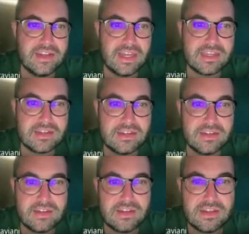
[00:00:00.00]
Like
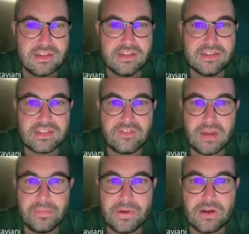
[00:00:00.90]
the
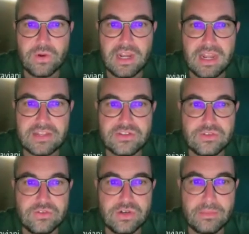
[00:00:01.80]
Datawrapper will let you
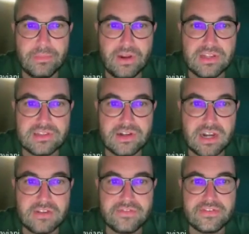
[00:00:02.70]
do a bullet graph.